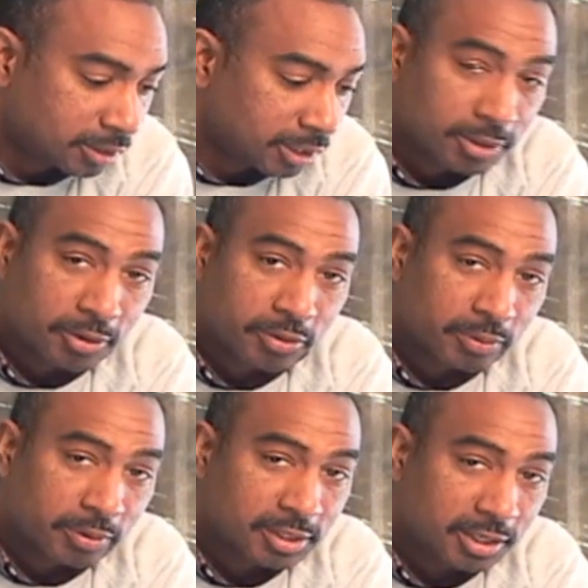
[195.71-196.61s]
Take note of the
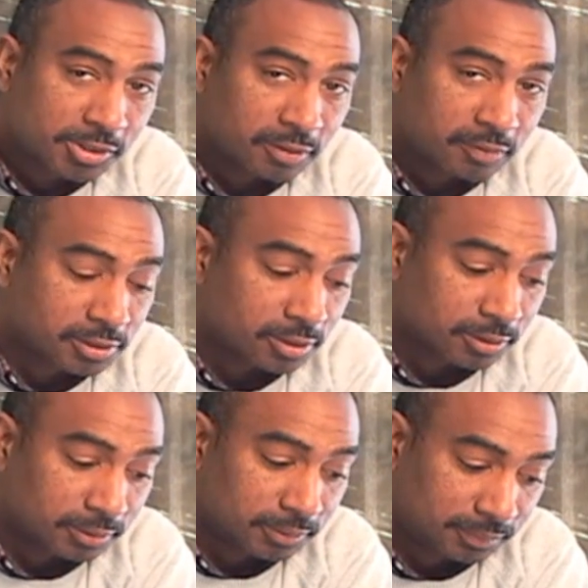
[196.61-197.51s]
rotation of a
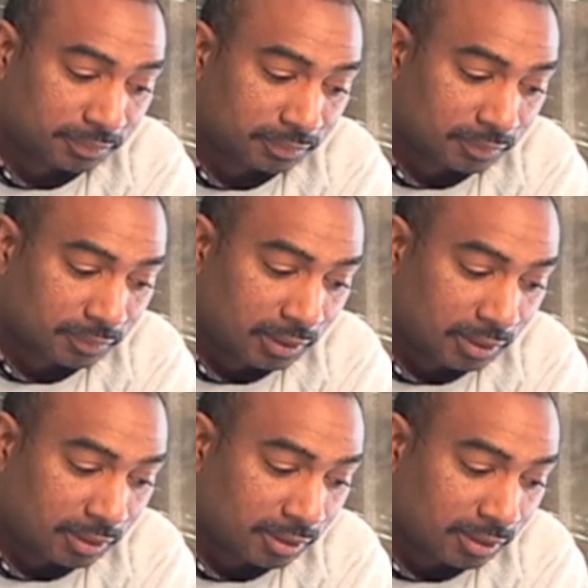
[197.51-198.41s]
circle.
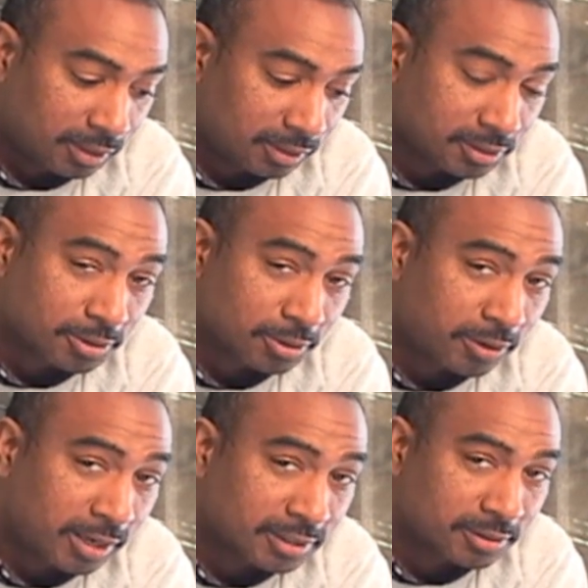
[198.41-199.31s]
Again, a
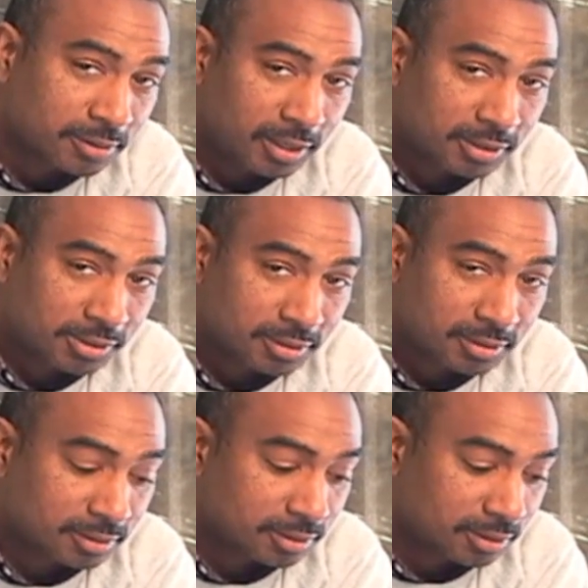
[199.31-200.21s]
circle has no
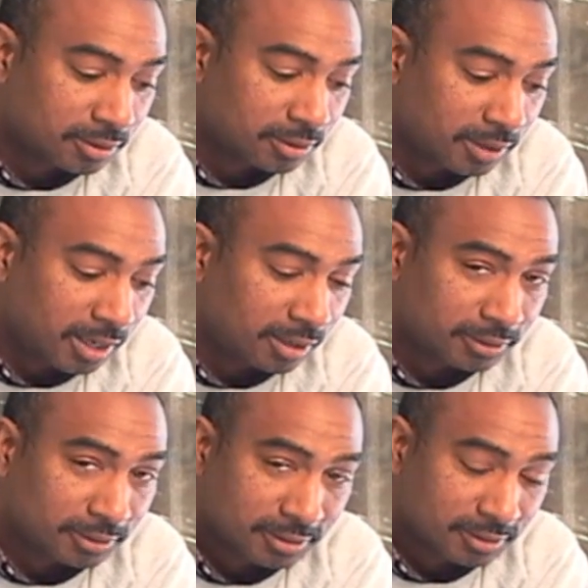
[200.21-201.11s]
edges, no
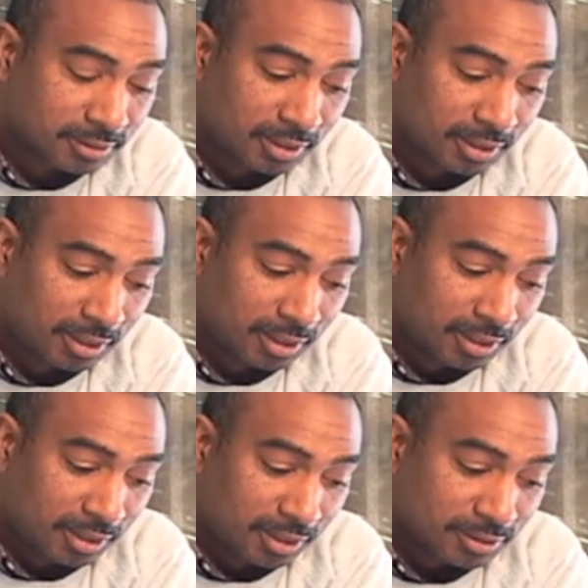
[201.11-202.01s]
angles.
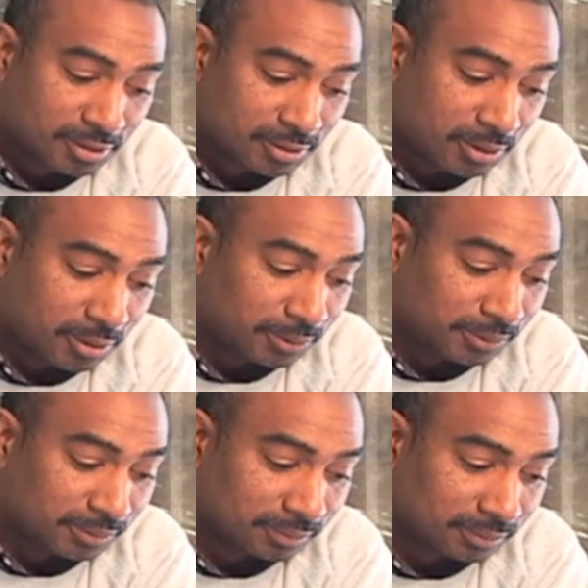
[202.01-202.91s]

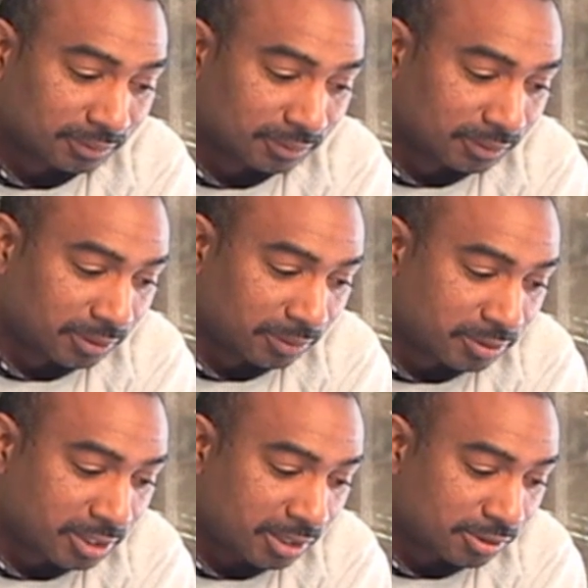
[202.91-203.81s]
So the
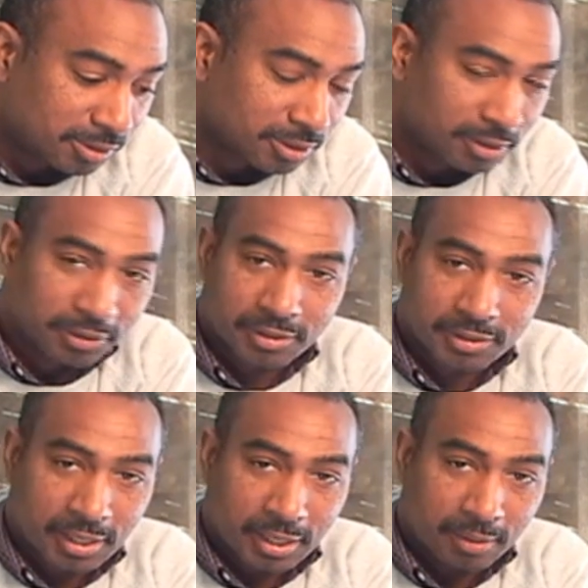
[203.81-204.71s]
rotation is going to look the
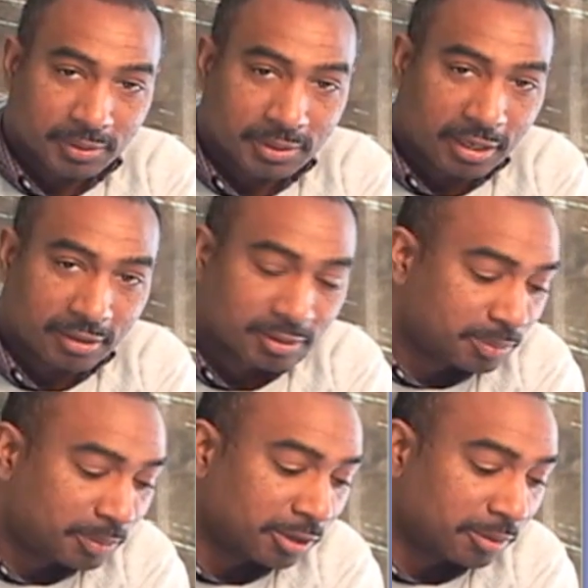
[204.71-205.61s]
same. It's like
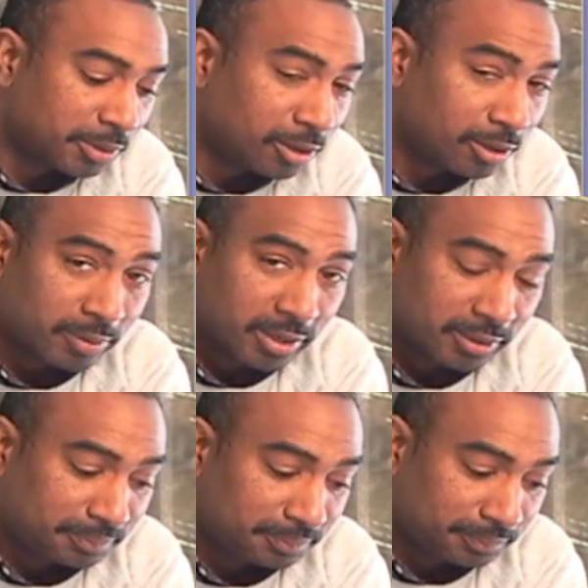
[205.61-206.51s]
spinning the ball
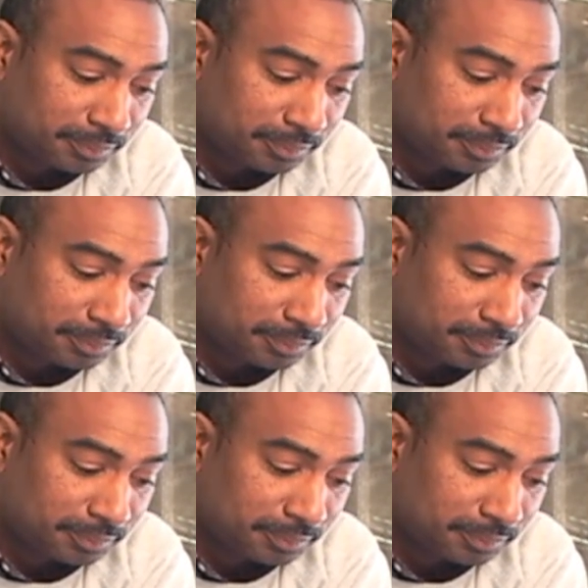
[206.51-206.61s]
around.